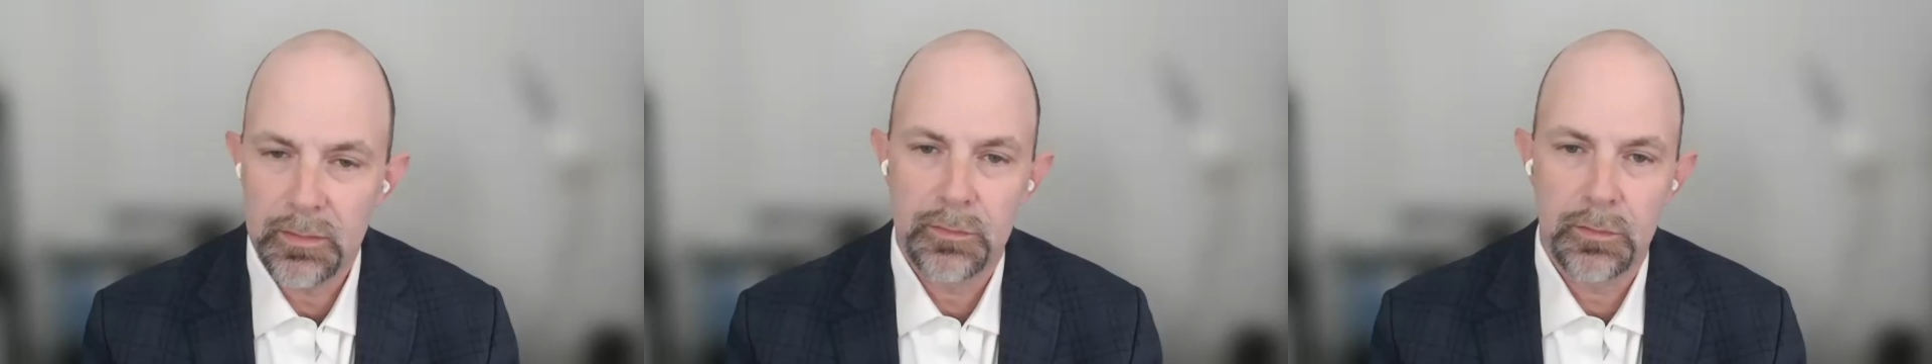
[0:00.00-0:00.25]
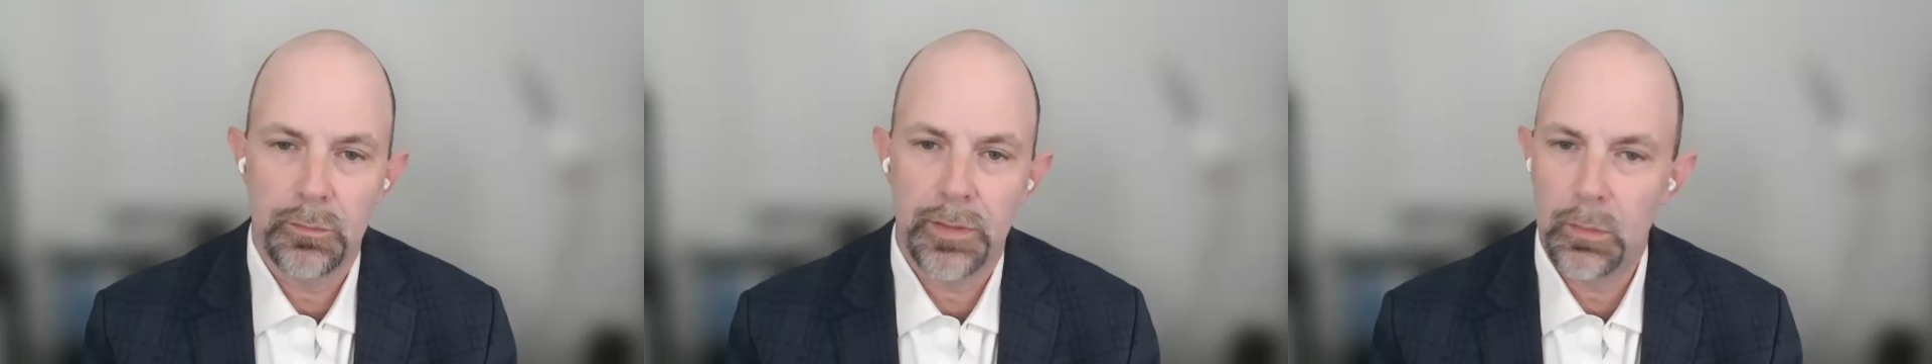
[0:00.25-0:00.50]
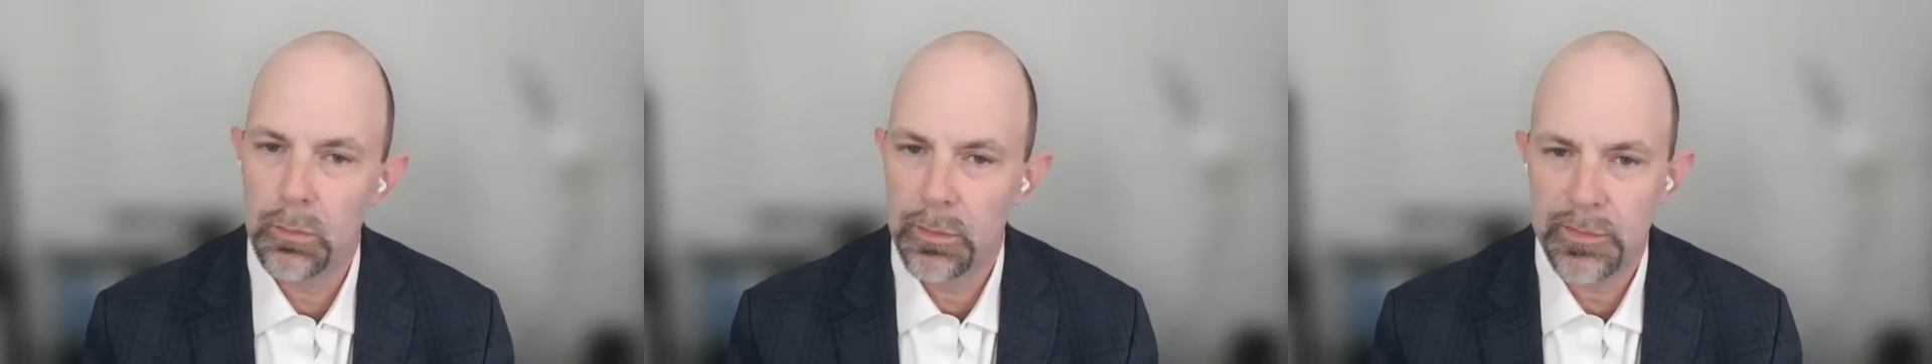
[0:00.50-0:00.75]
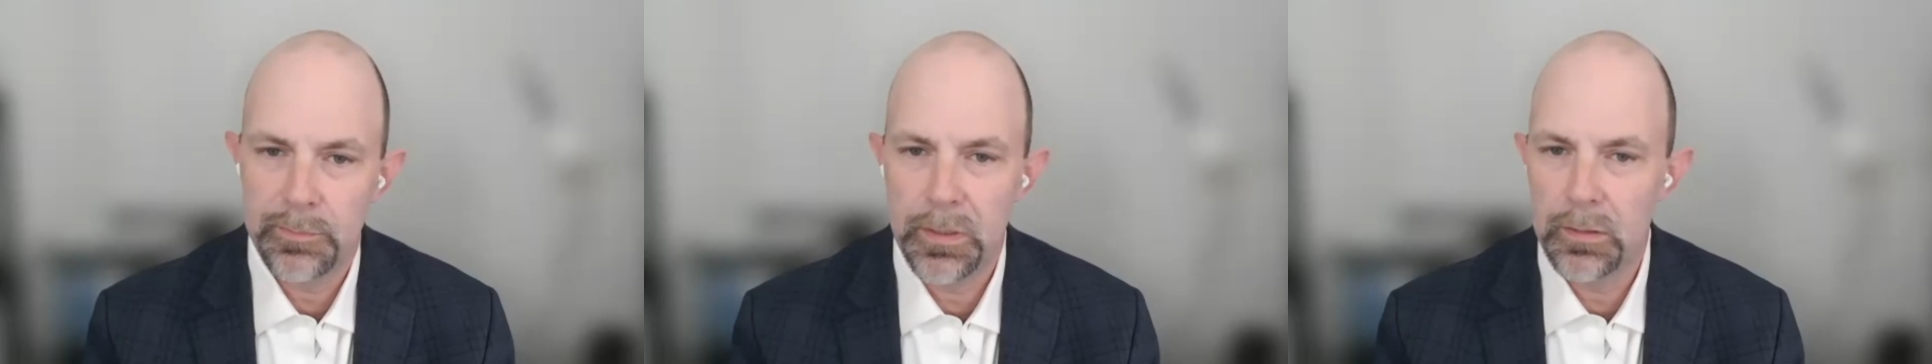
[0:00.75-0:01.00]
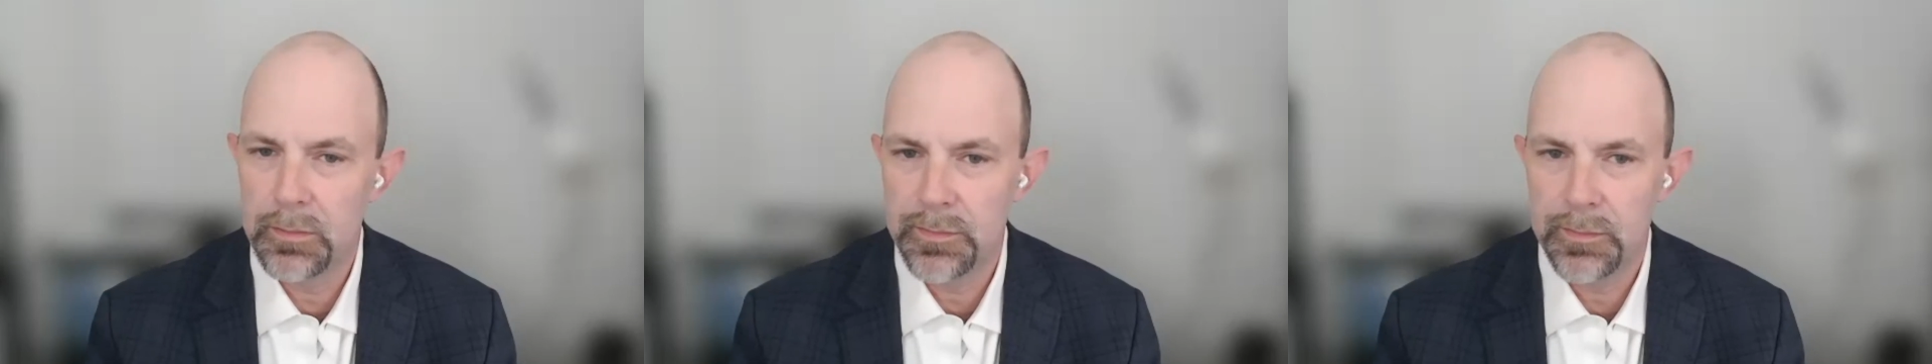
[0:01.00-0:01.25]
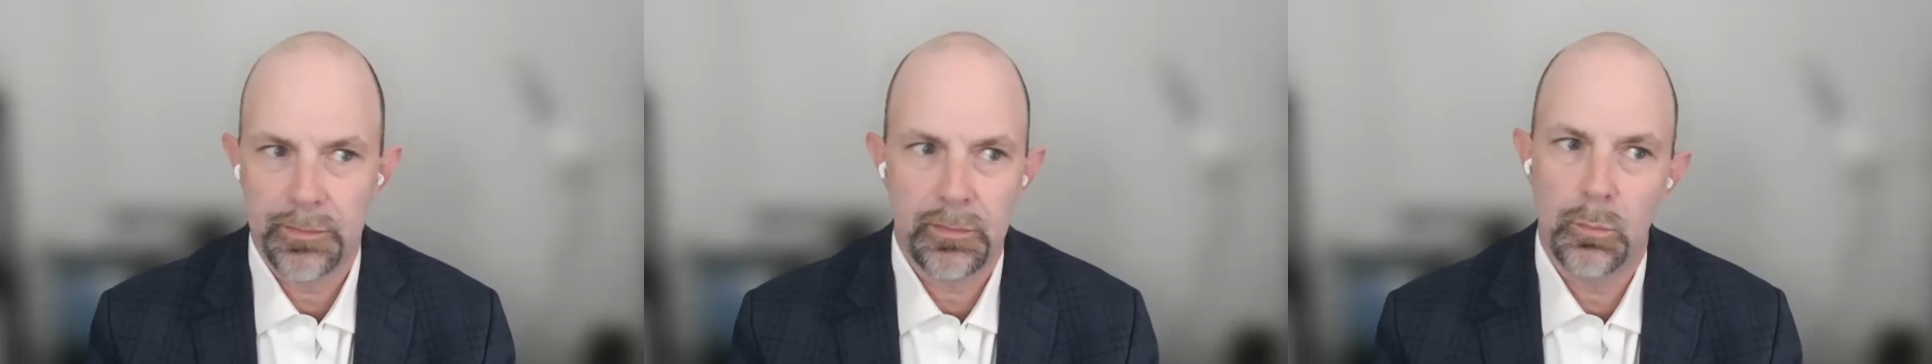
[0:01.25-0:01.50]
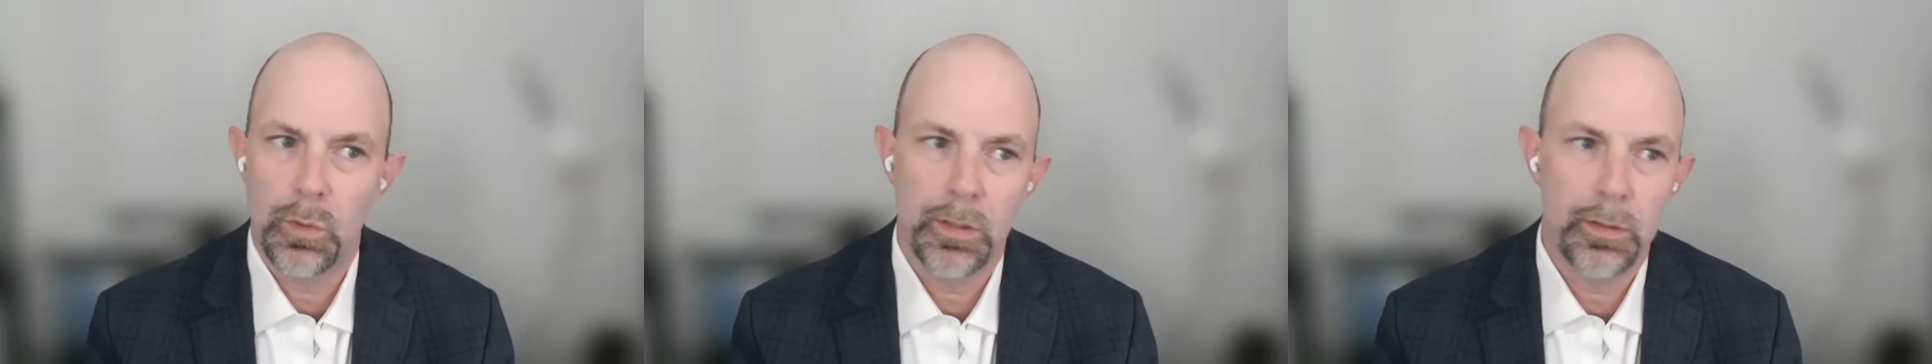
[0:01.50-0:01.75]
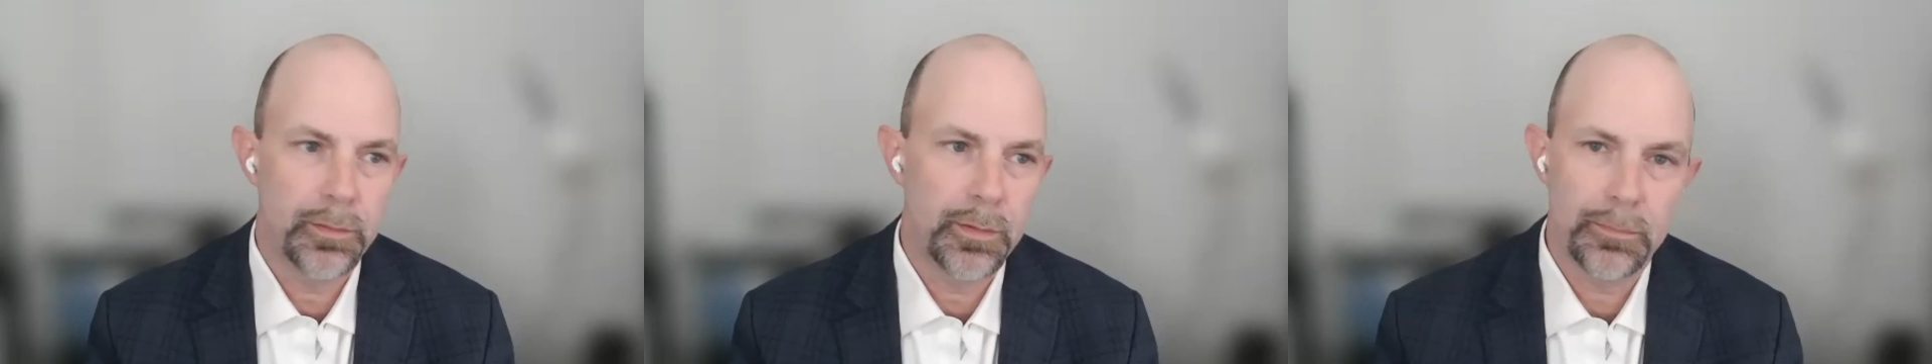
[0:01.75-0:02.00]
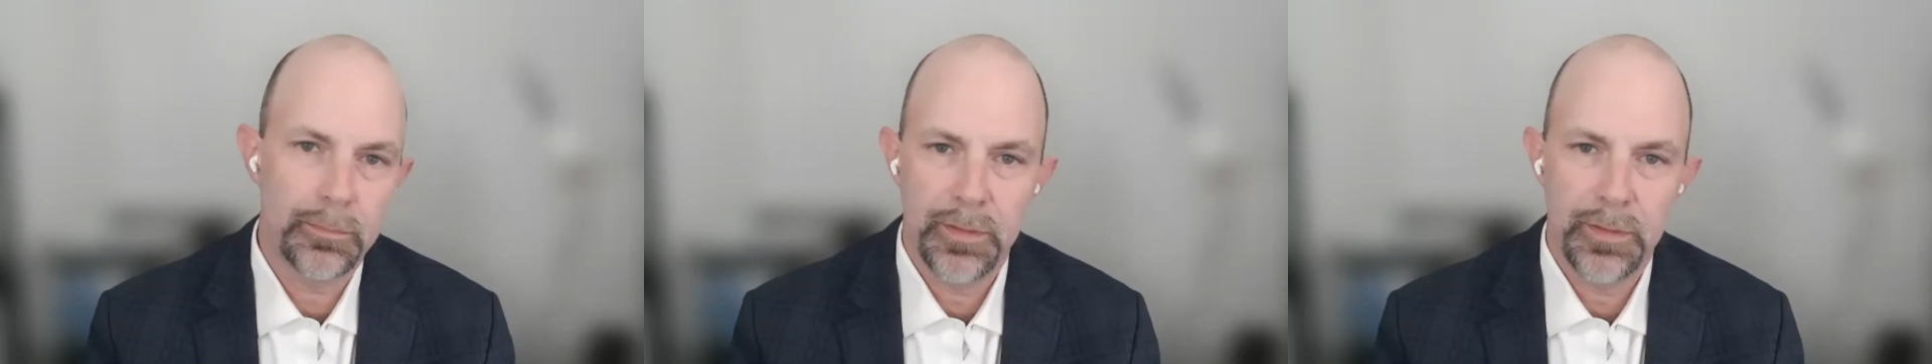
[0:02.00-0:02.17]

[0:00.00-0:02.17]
So they were experiencing somewhere in the